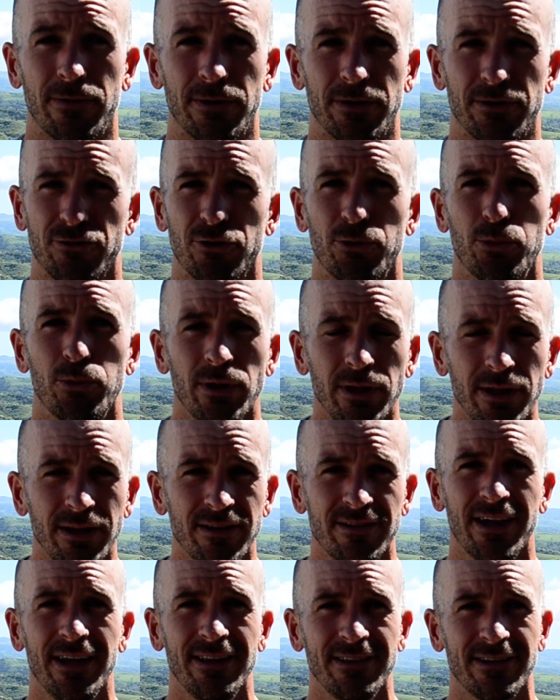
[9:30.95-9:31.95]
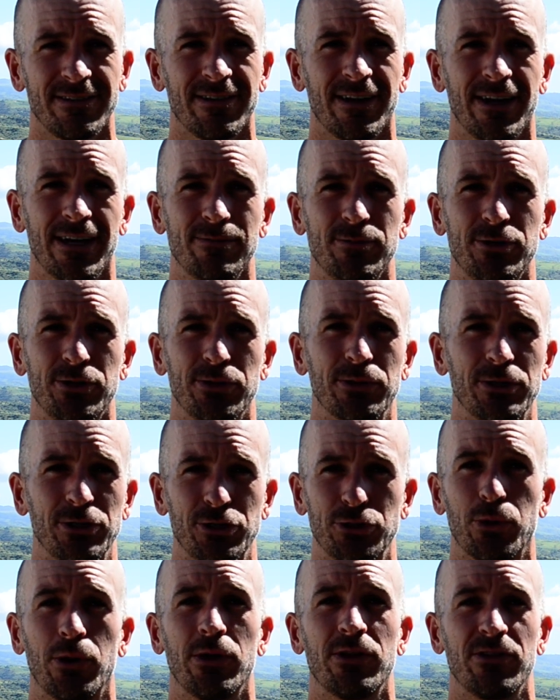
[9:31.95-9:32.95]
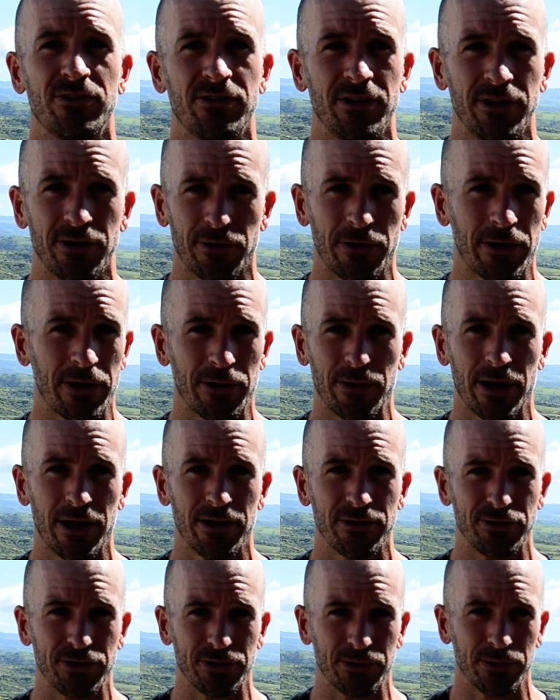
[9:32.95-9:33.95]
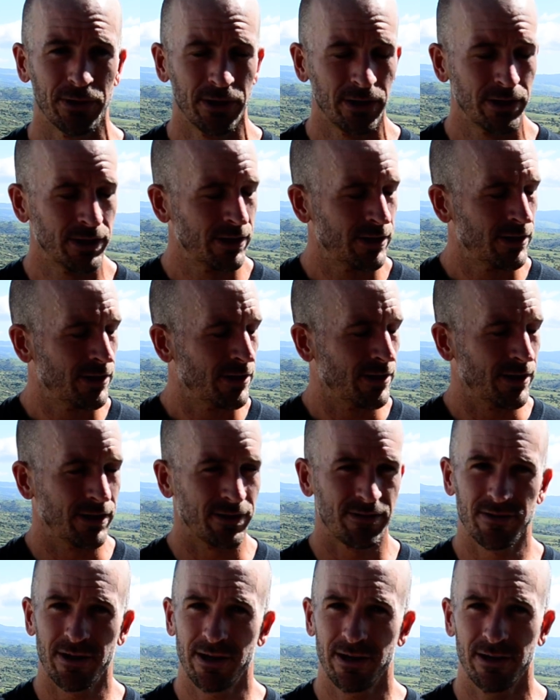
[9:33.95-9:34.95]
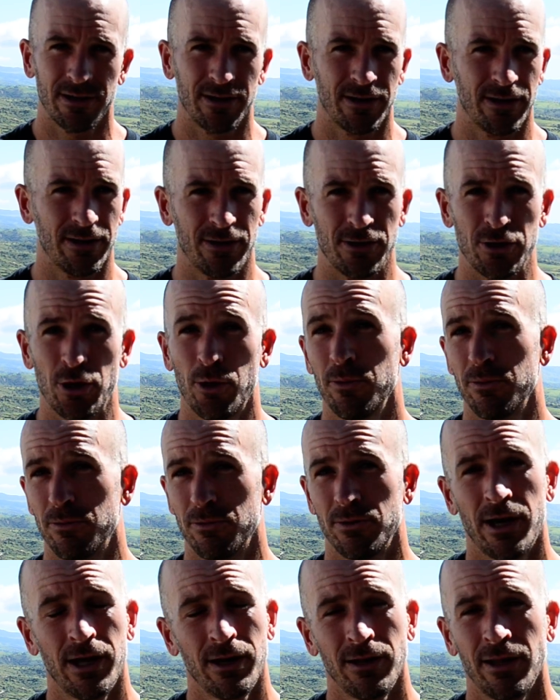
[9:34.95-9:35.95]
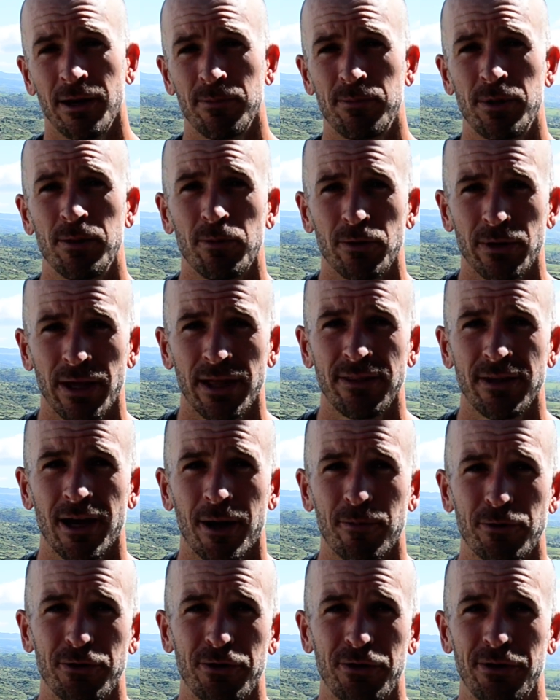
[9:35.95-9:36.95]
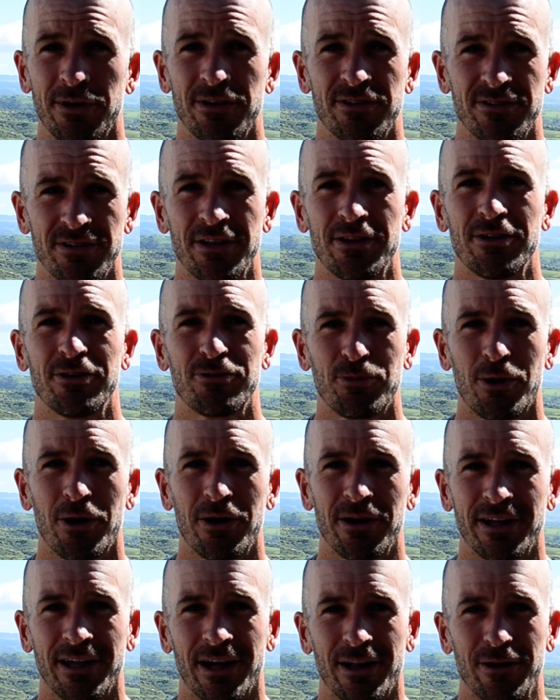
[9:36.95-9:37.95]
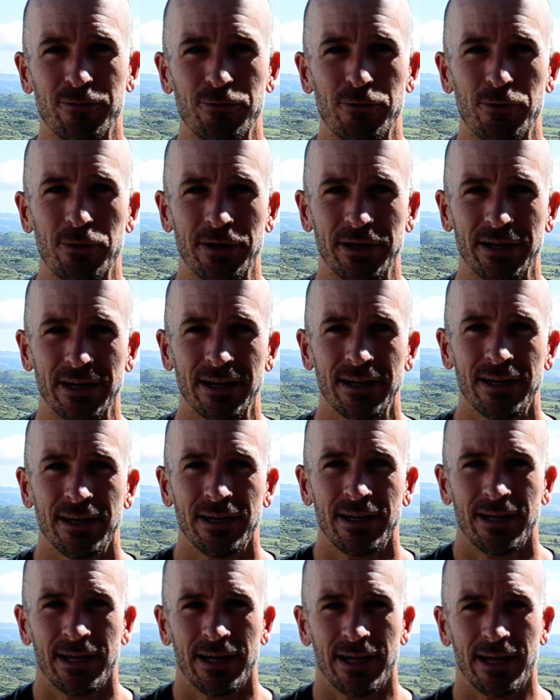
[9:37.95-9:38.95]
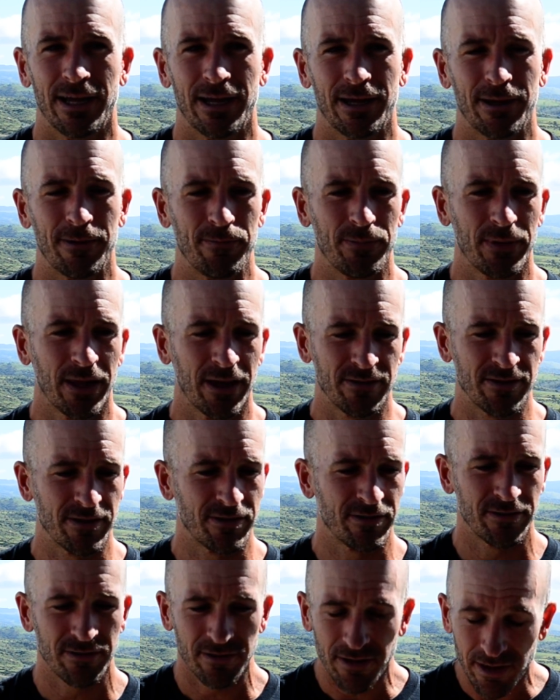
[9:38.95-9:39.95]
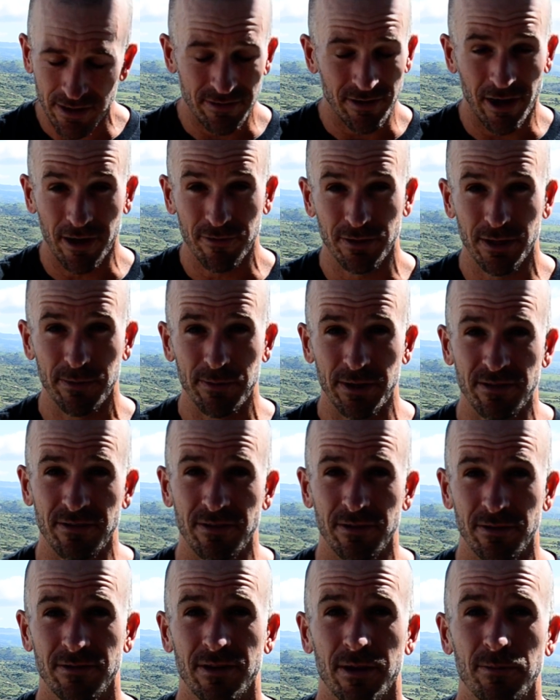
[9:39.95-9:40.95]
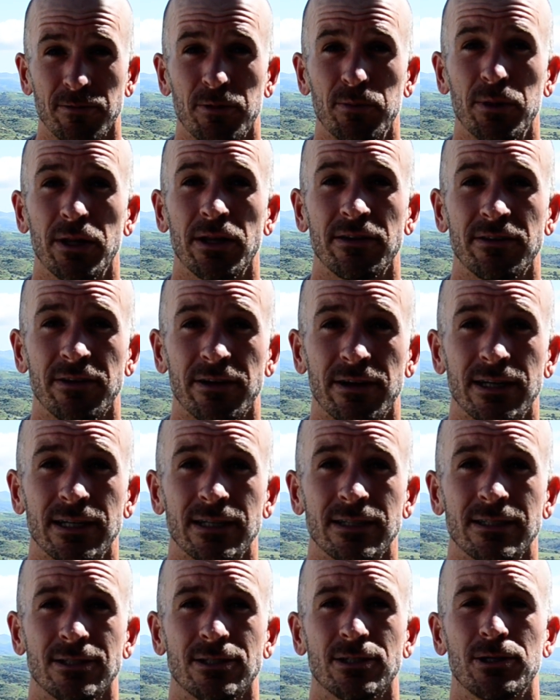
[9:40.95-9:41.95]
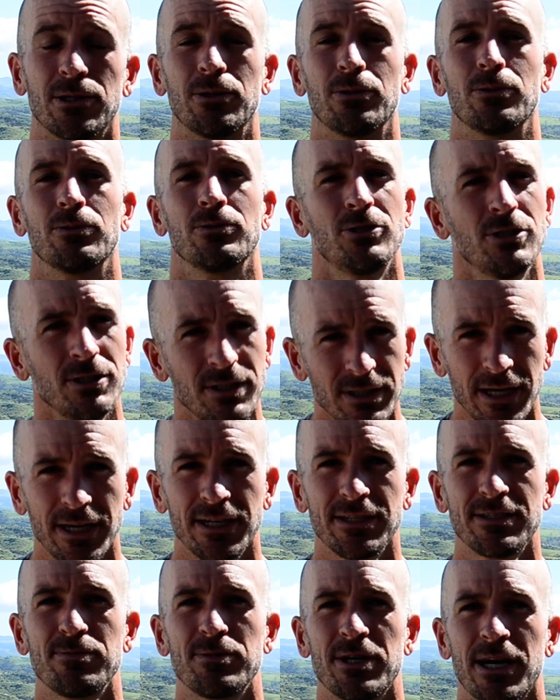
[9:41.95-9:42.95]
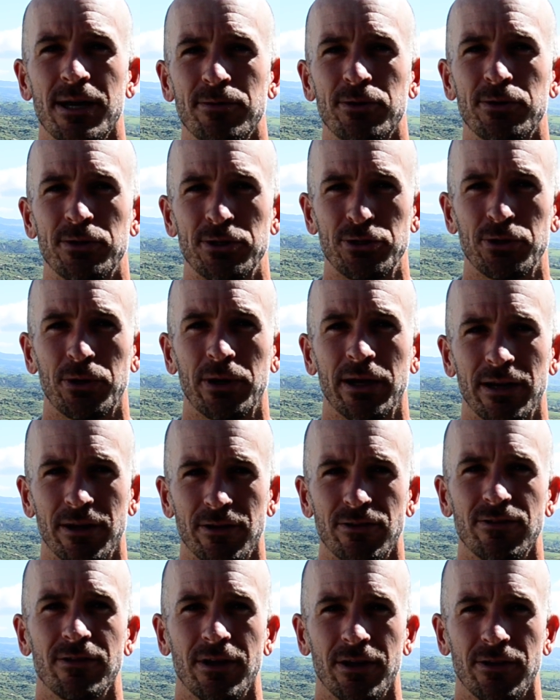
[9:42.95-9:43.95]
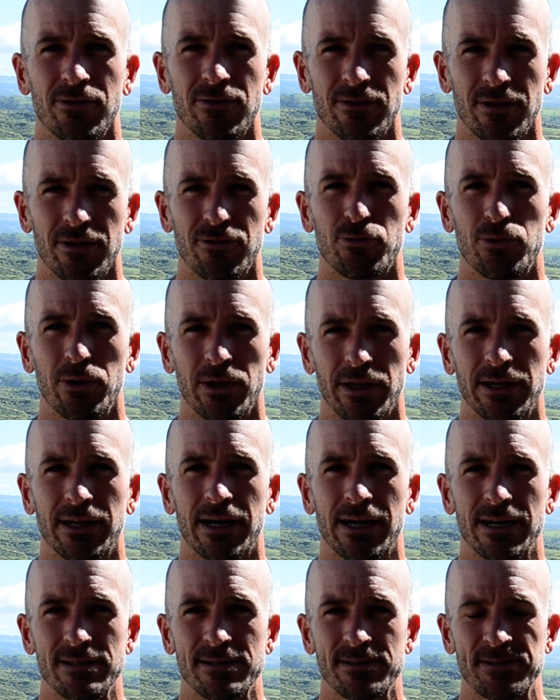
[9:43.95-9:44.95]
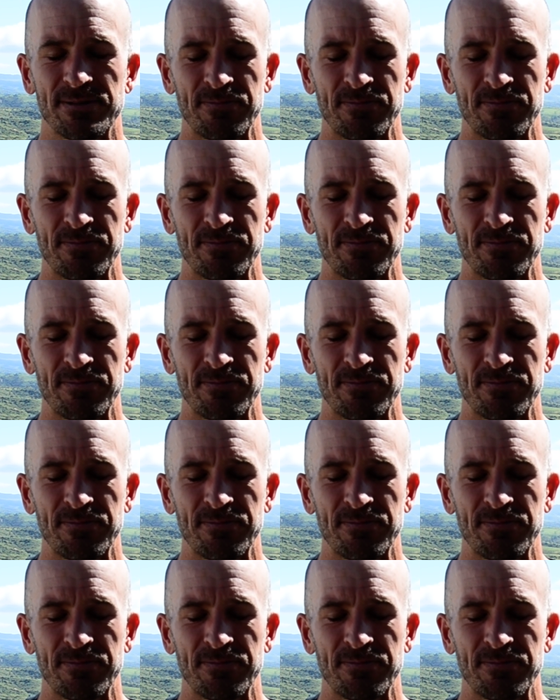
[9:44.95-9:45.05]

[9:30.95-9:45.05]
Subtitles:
So really take the time to enjoy the scenery around you. It's not a lot of people get the opportunity to see this part of California, as it's off limits except to military. So just take some time to enjoy it. It's really nice.